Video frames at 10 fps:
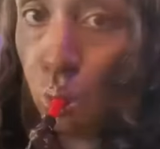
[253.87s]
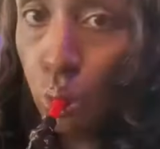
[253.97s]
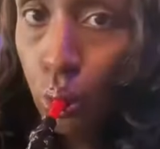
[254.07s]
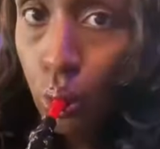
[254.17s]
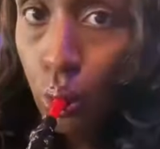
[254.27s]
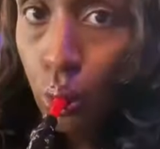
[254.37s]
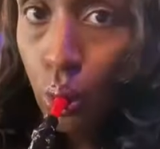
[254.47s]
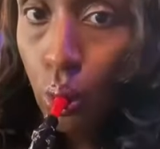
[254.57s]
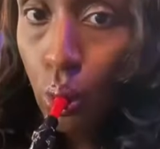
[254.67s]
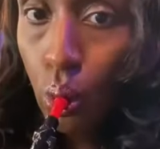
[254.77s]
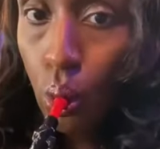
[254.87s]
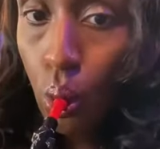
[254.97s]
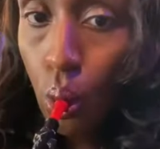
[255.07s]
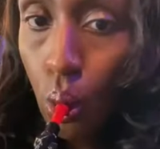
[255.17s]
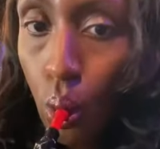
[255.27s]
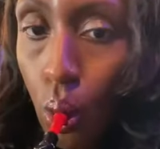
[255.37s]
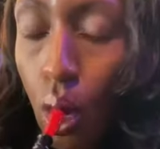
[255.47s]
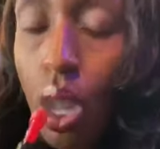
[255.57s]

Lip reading: (silence)